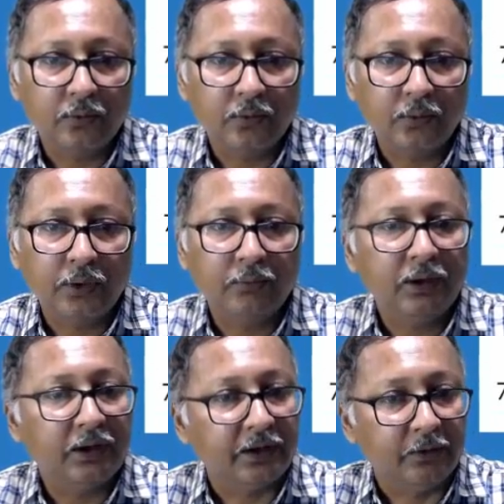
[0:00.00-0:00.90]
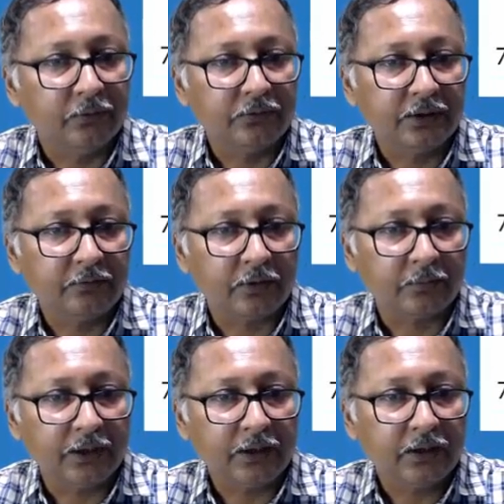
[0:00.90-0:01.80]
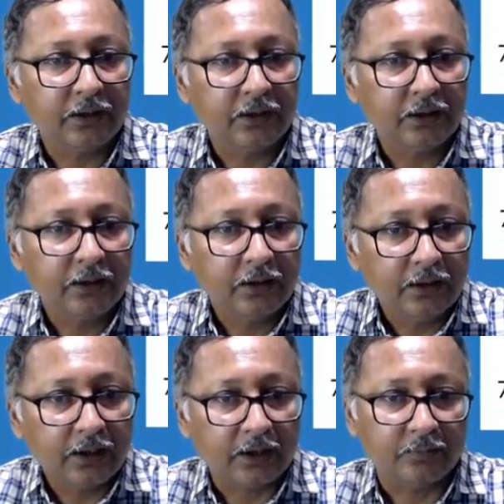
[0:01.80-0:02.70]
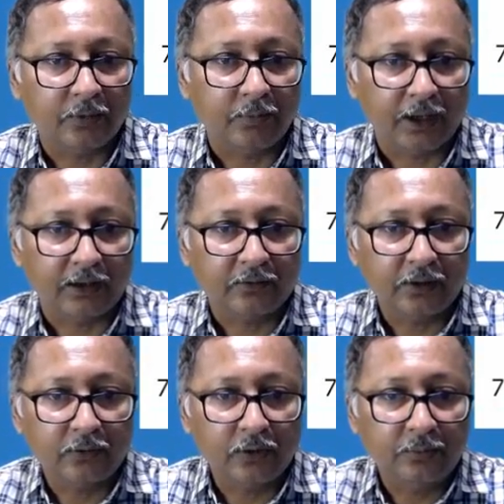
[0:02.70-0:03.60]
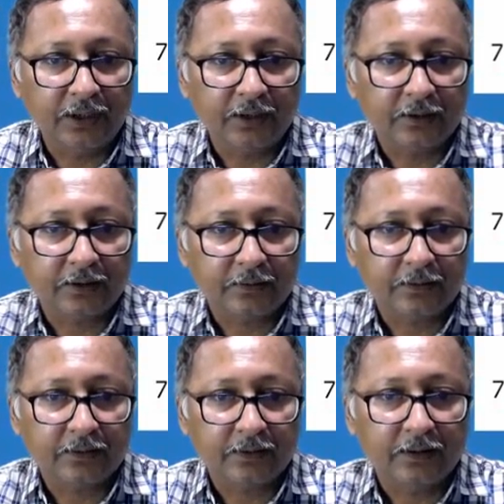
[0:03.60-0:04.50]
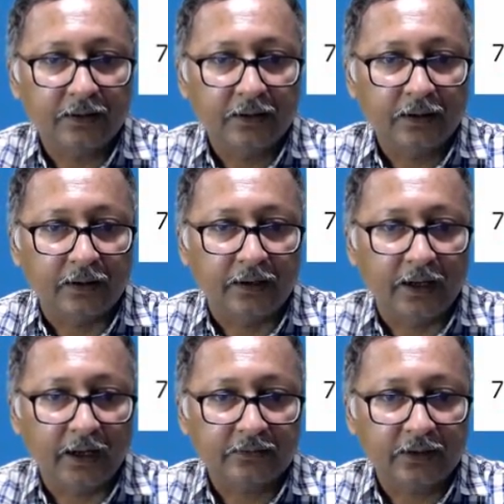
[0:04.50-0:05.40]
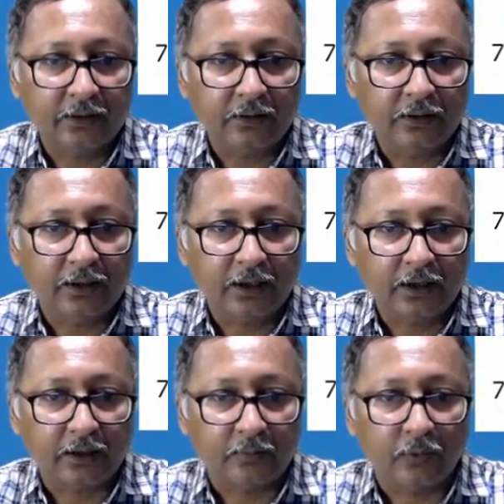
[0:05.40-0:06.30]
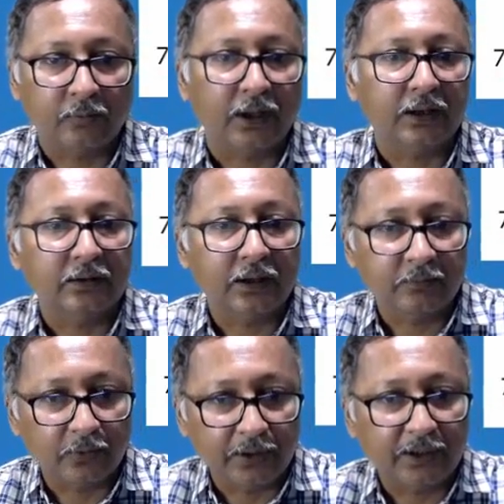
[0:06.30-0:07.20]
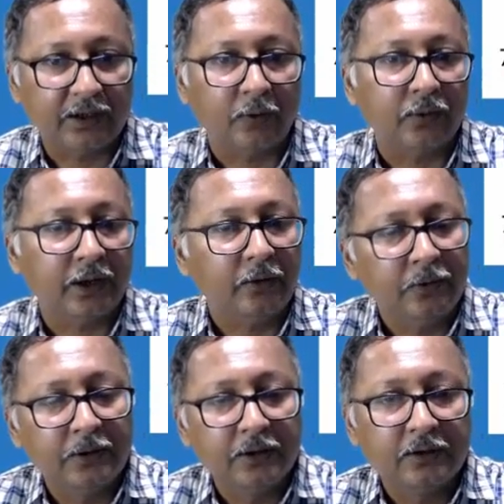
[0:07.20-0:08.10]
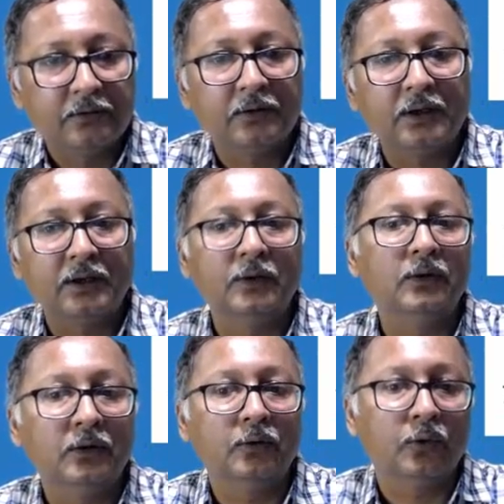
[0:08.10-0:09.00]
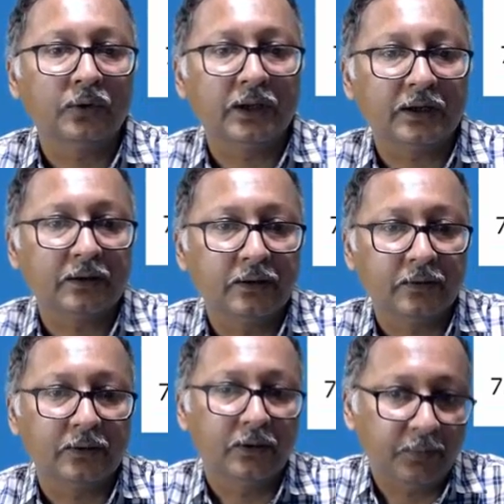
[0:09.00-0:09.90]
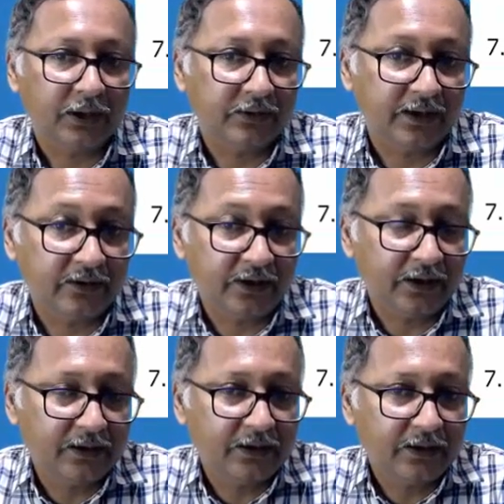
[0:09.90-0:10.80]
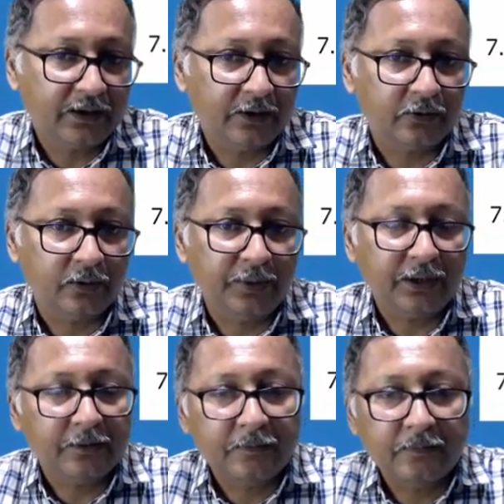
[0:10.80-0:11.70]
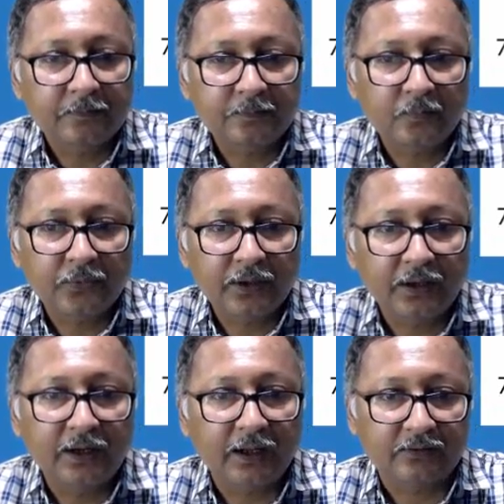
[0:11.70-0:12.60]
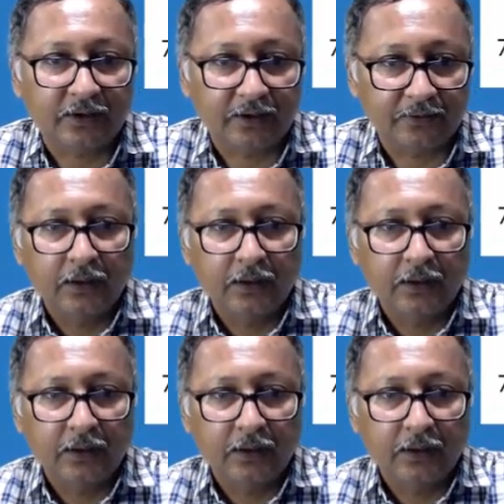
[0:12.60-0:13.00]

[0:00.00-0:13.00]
We will reduce it from the cash book balance. So it will be a reduction in the cash book balance. I am showing it down arrow so that you know that when we will pass the entry, it will be a reduction entry.